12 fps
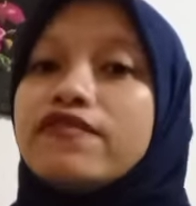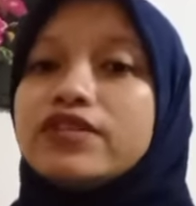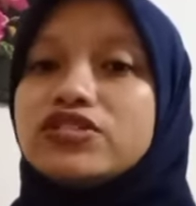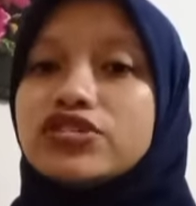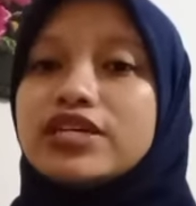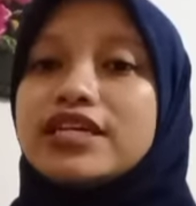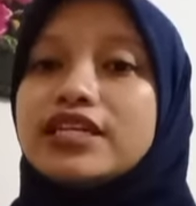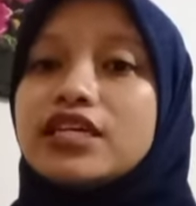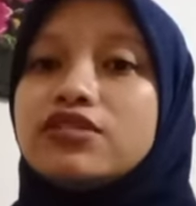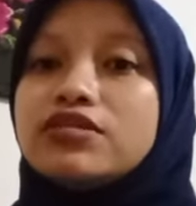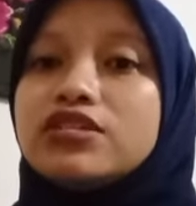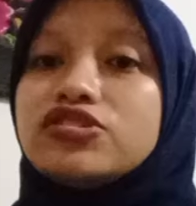Fishing in
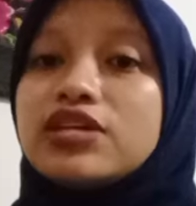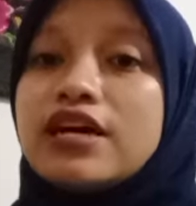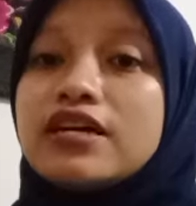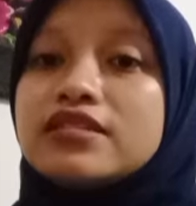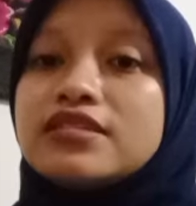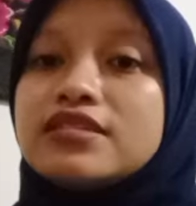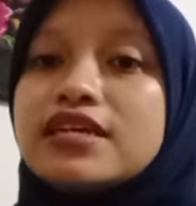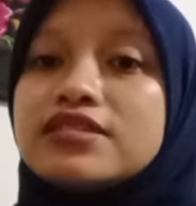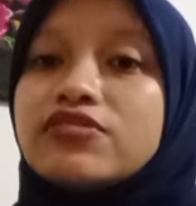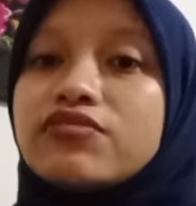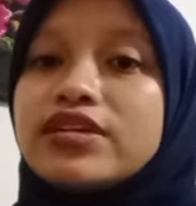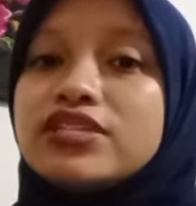Indonesia
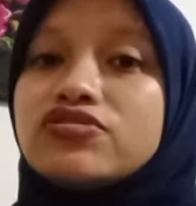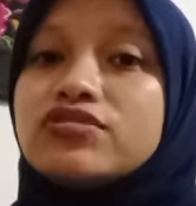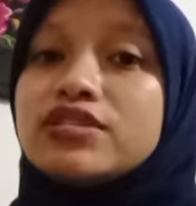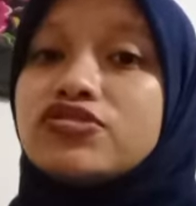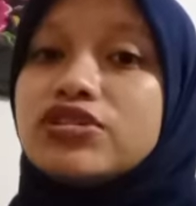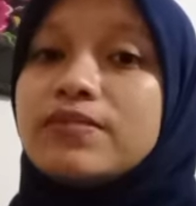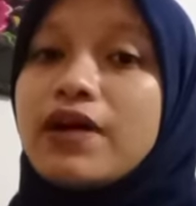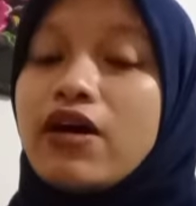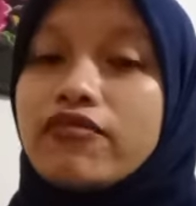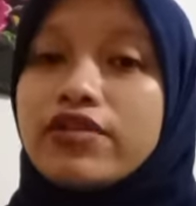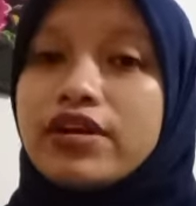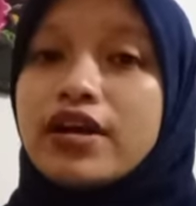doesn't reach the ship
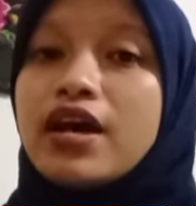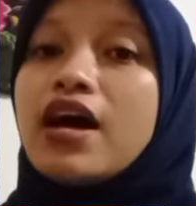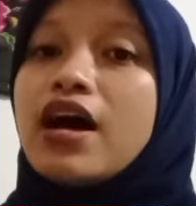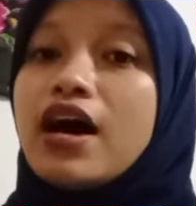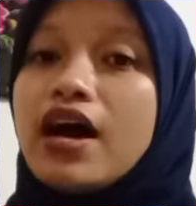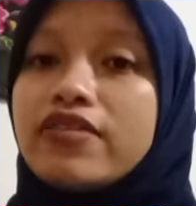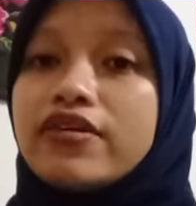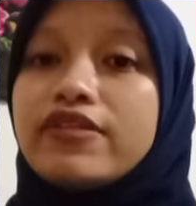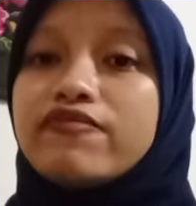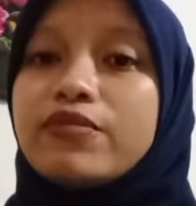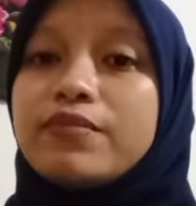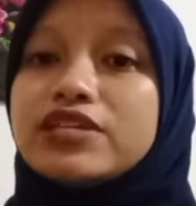owner. Other
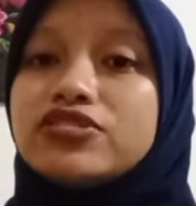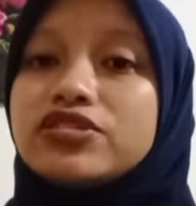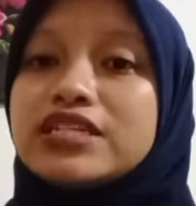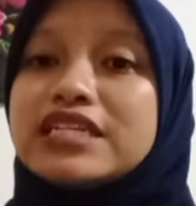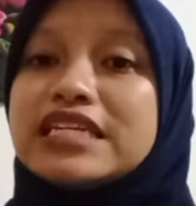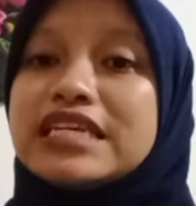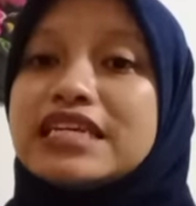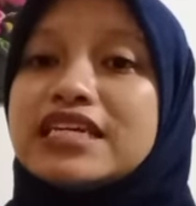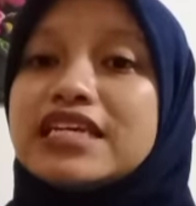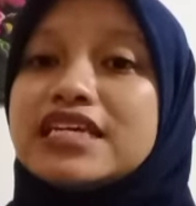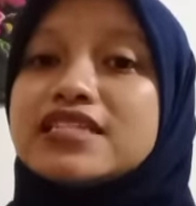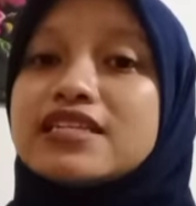information
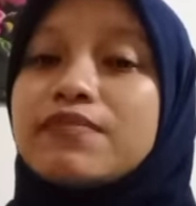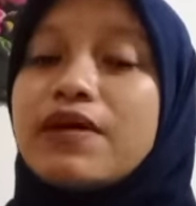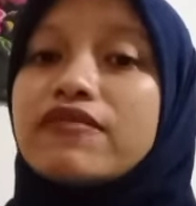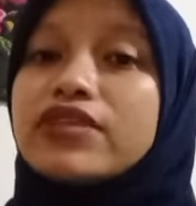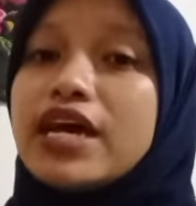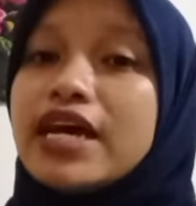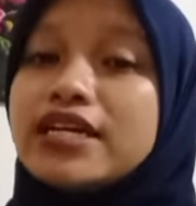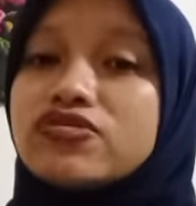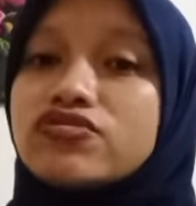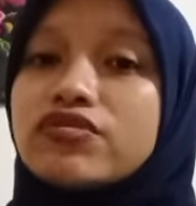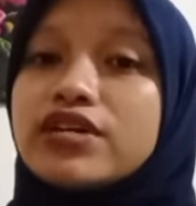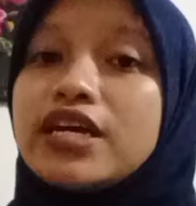needed is about the
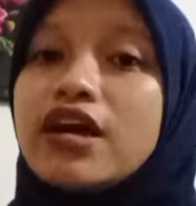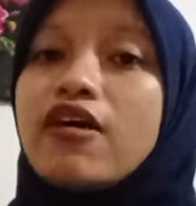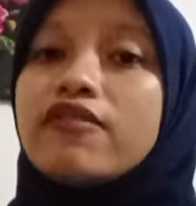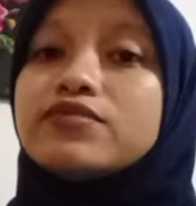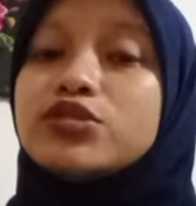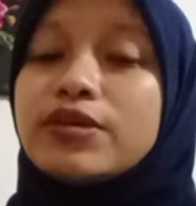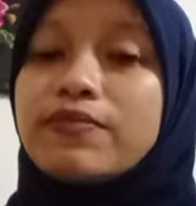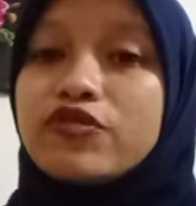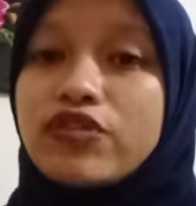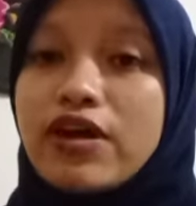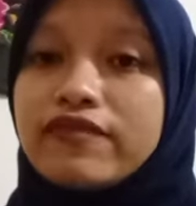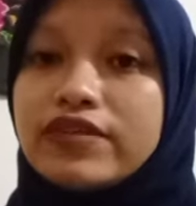history of ship
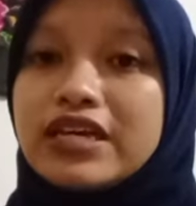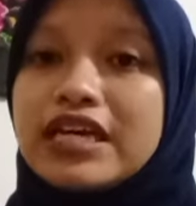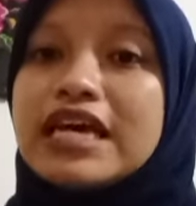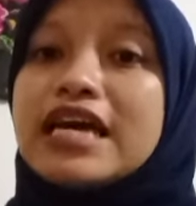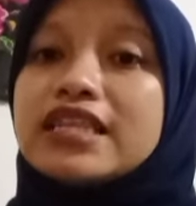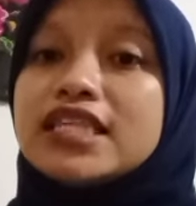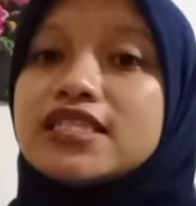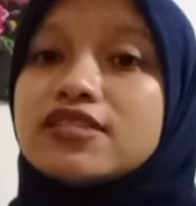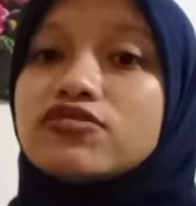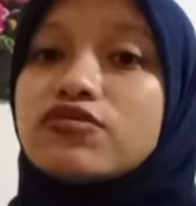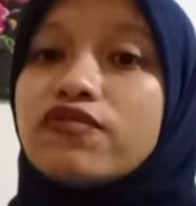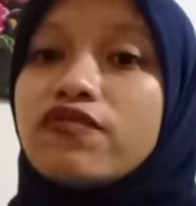traffic. This
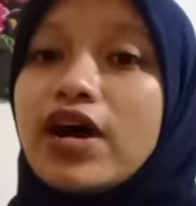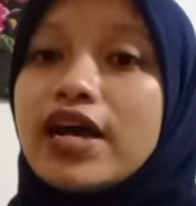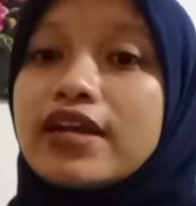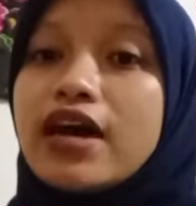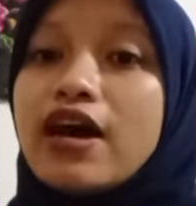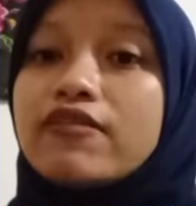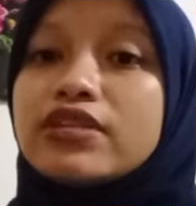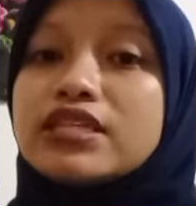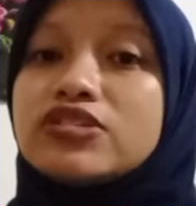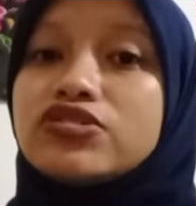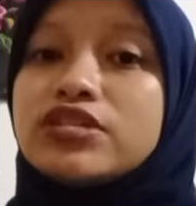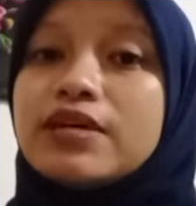is to find out
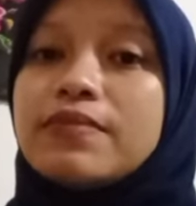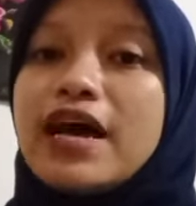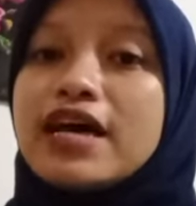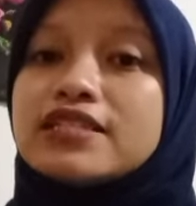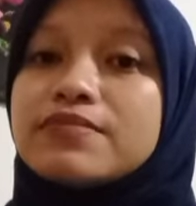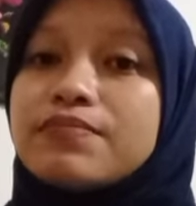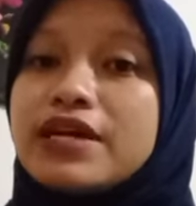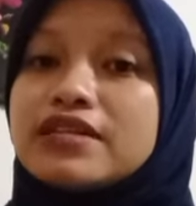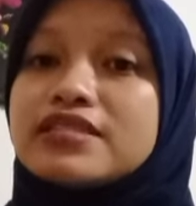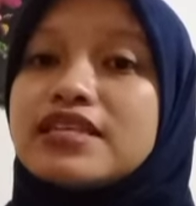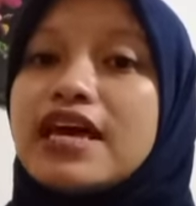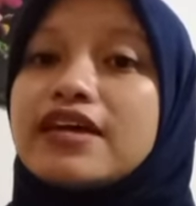the ship has
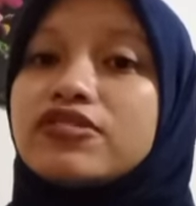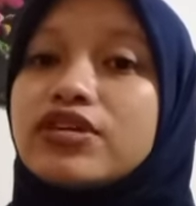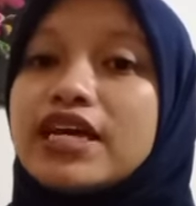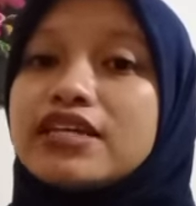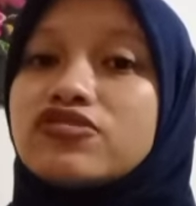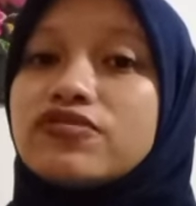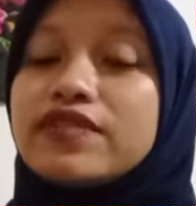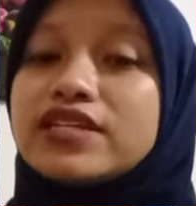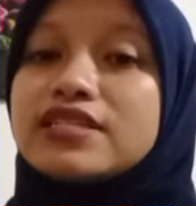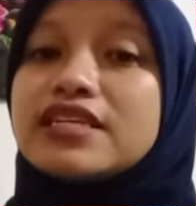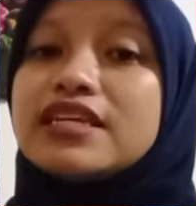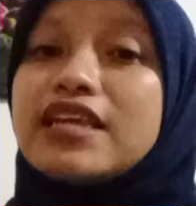space and catch
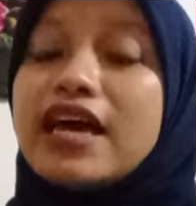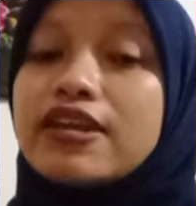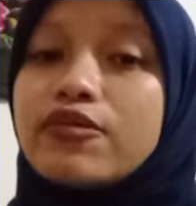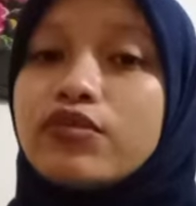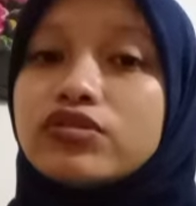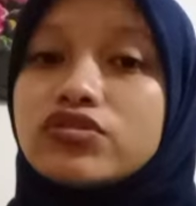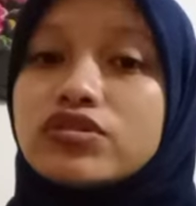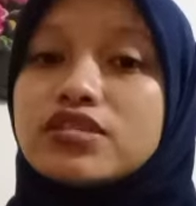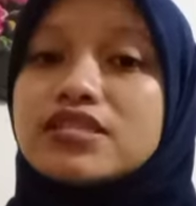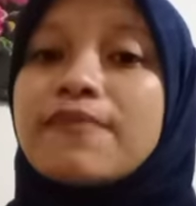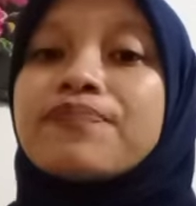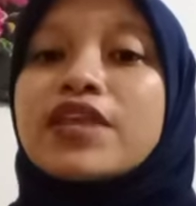fish in any
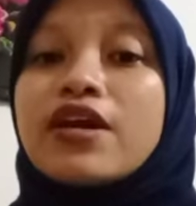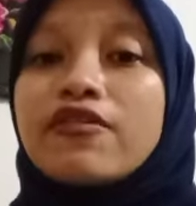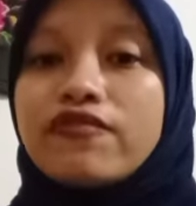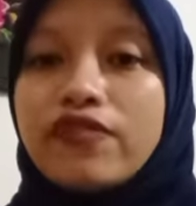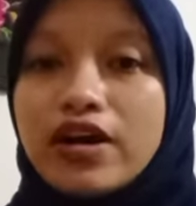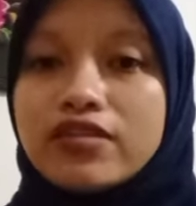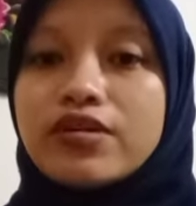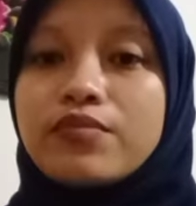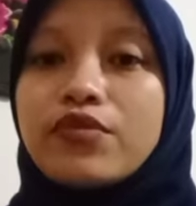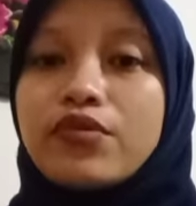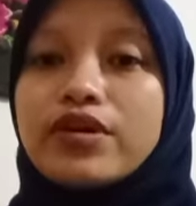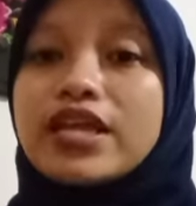waters.
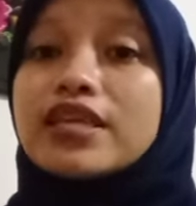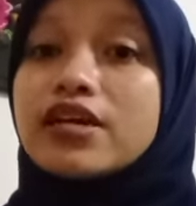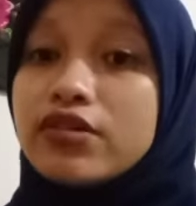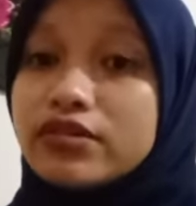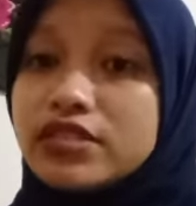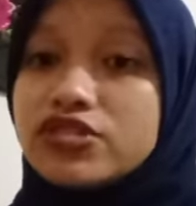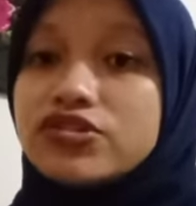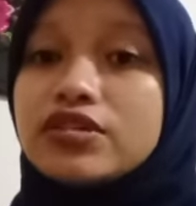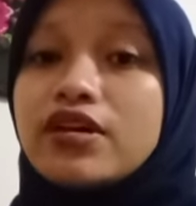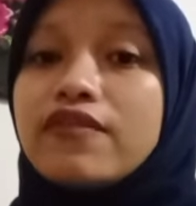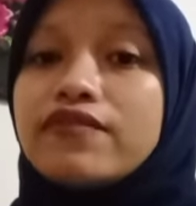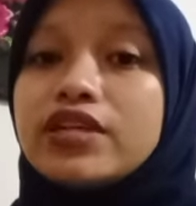Furthermore, the
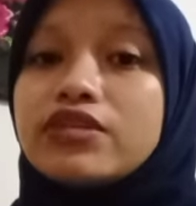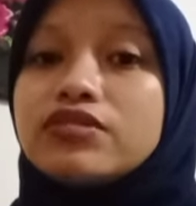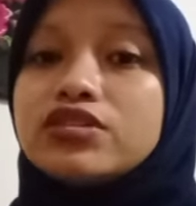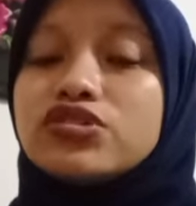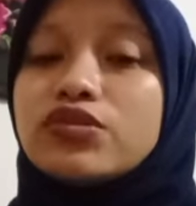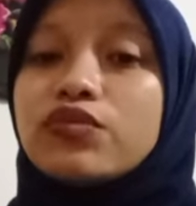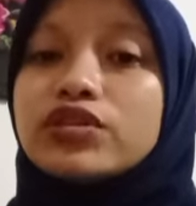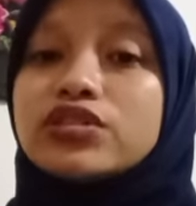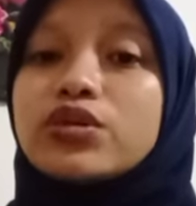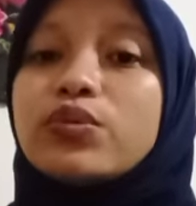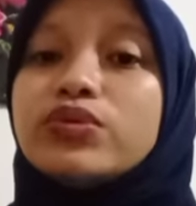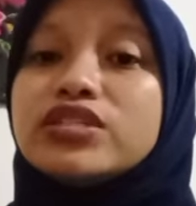condition of Indonesian
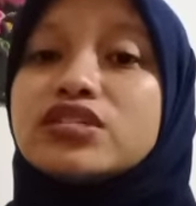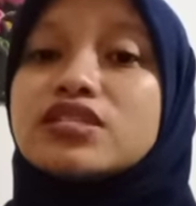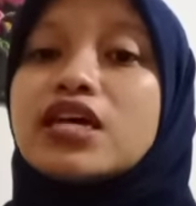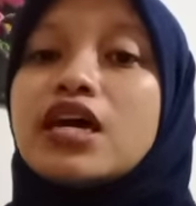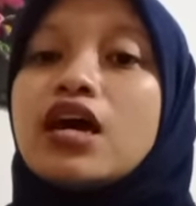water which is